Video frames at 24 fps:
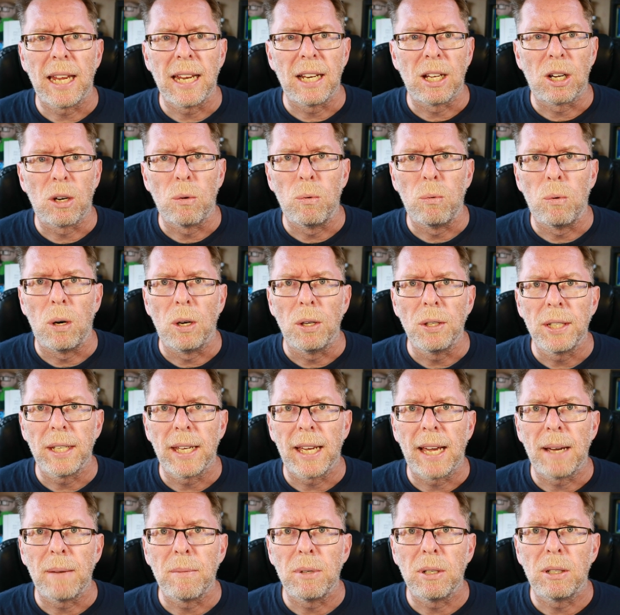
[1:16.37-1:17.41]
in a quad
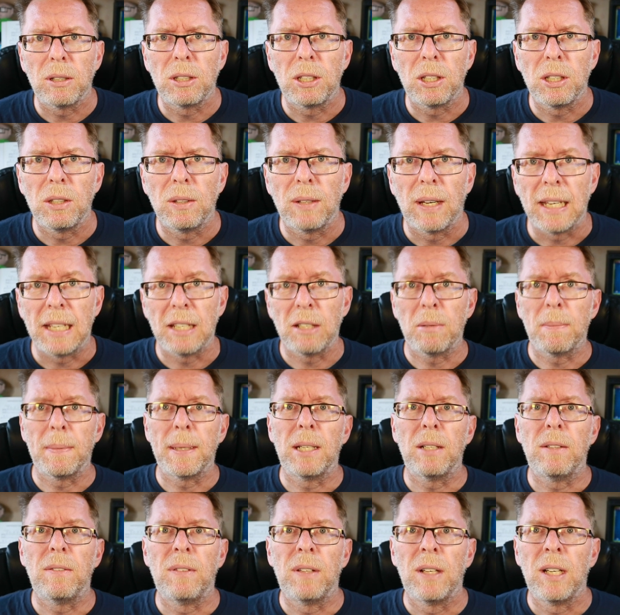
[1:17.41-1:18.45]
and we'll do a little
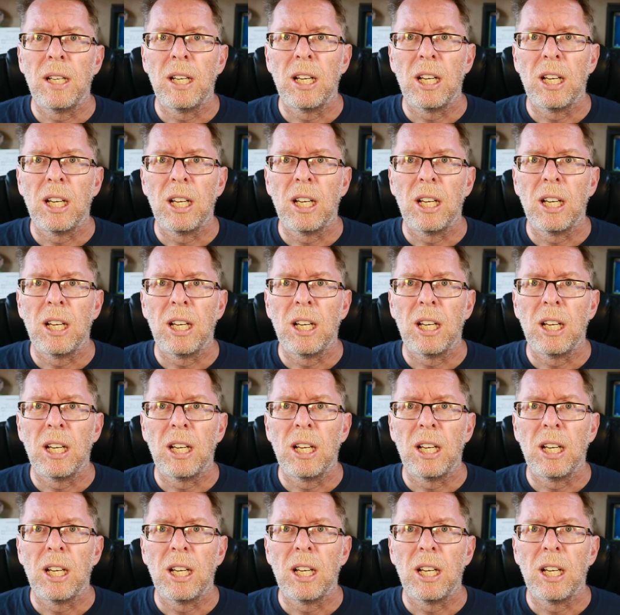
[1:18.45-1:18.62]
bit of